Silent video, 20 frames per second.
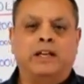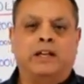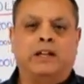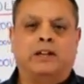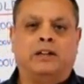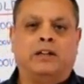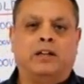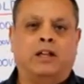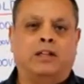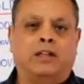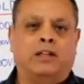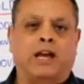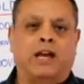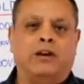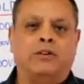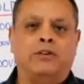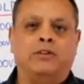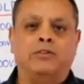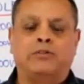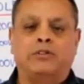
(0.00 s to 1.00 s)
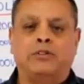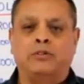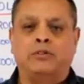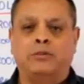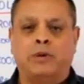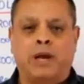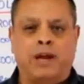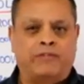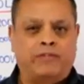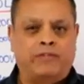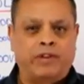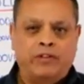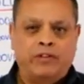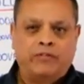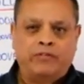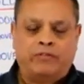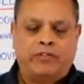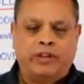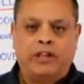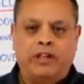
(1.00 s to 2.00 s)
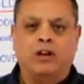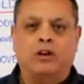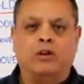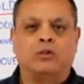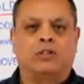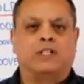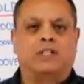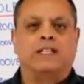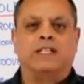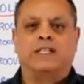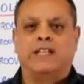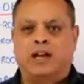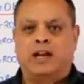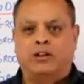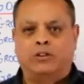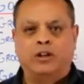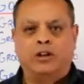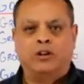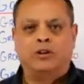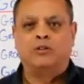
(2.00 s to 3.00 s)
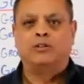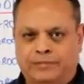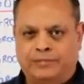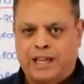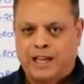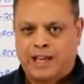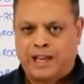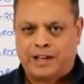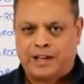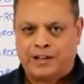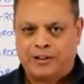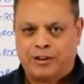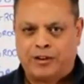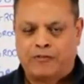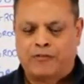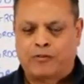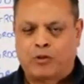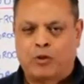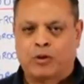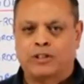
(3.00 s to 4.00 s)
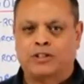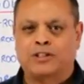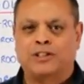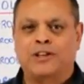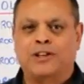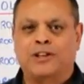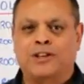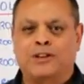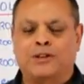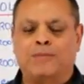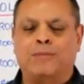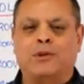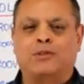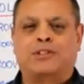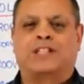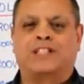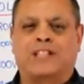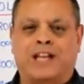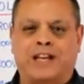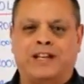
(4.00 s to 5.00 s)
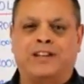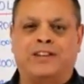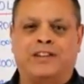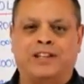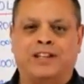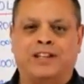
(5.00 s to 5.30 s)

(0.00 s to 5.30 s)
It'll allow you to have videos and download. And of course, the most exciting